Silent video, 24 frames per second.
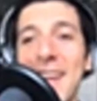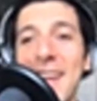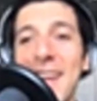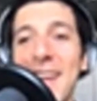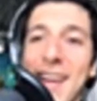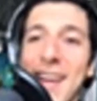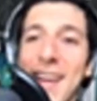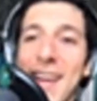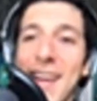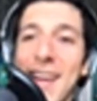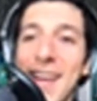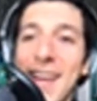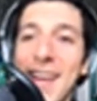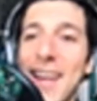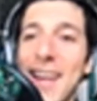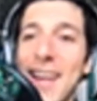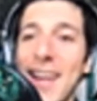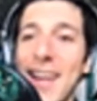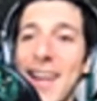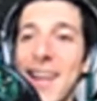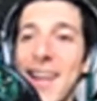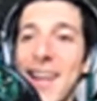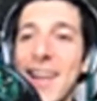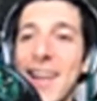
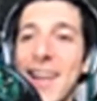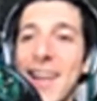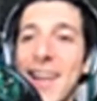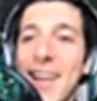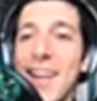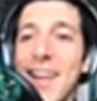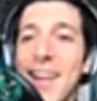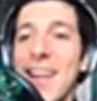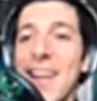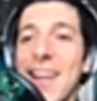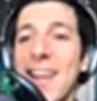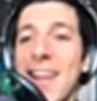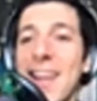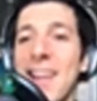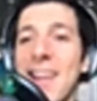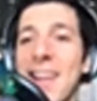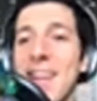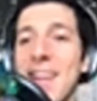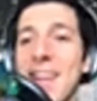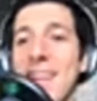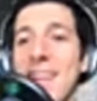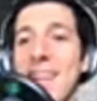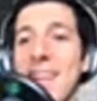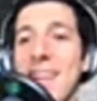
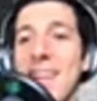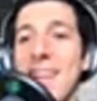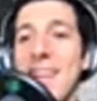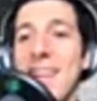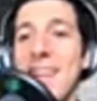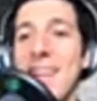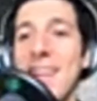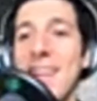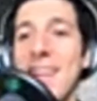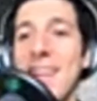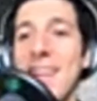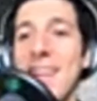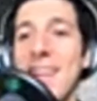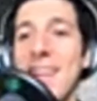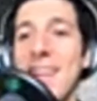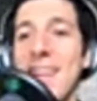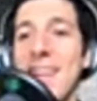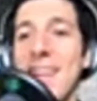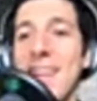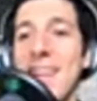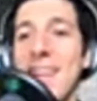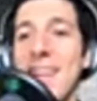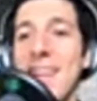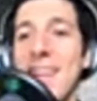
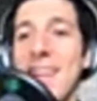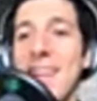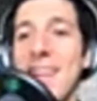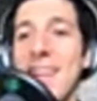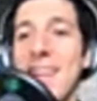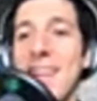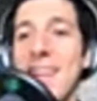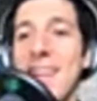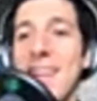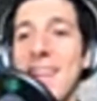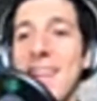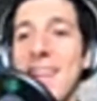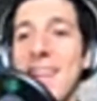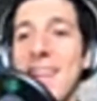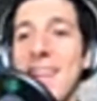(silent)